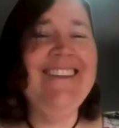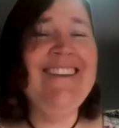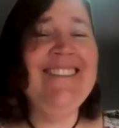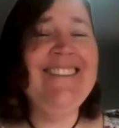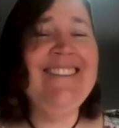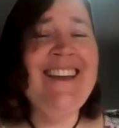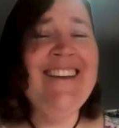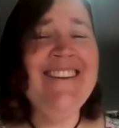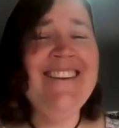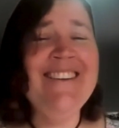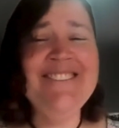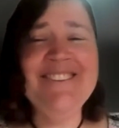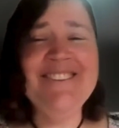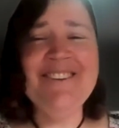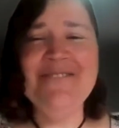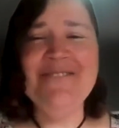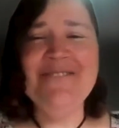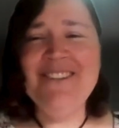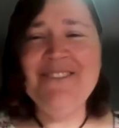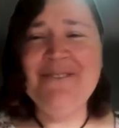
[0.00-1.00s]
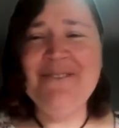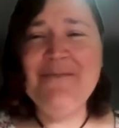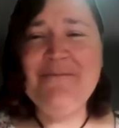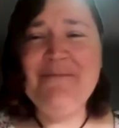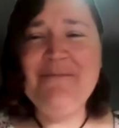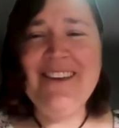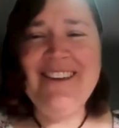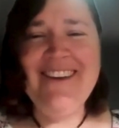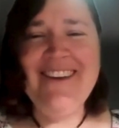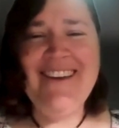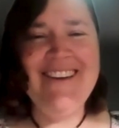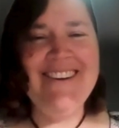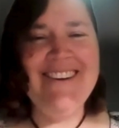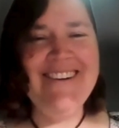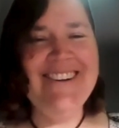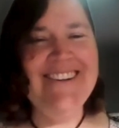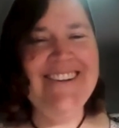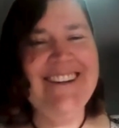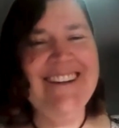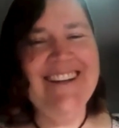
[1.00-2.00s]
Kaleigh, thank you so much for being
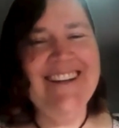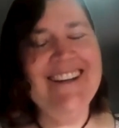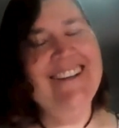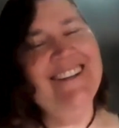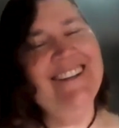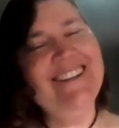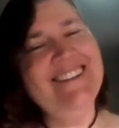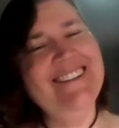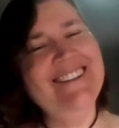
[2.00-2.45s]
here.